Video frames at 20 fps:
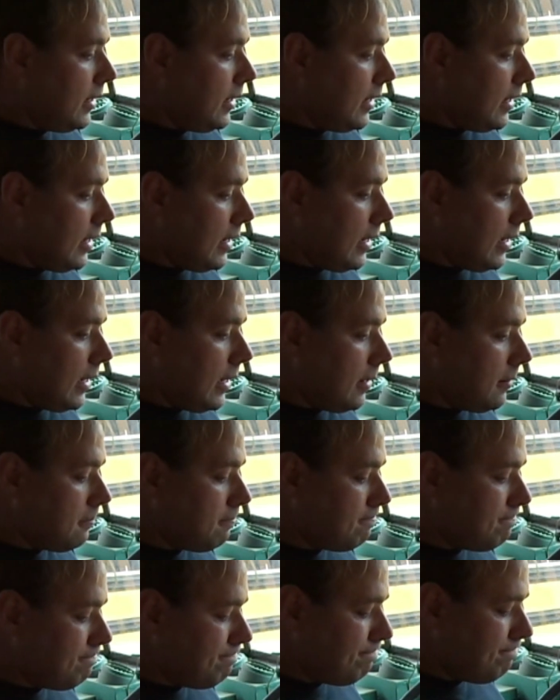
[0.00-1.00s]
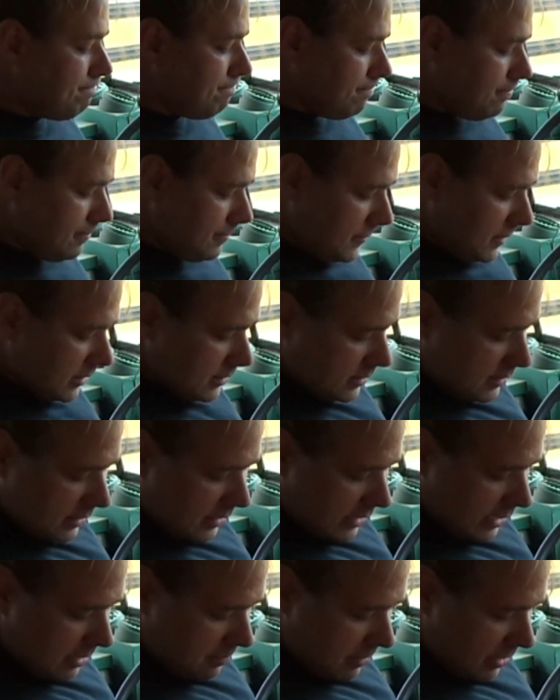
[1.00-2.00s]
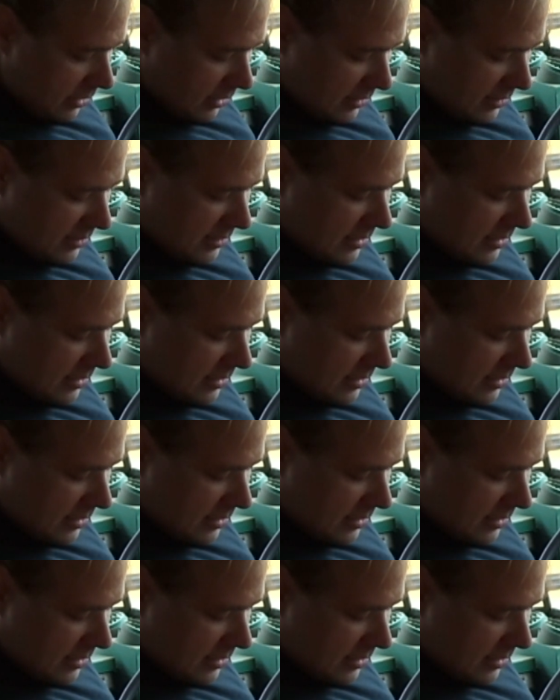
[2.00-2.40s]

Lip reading: Let's see, I got my list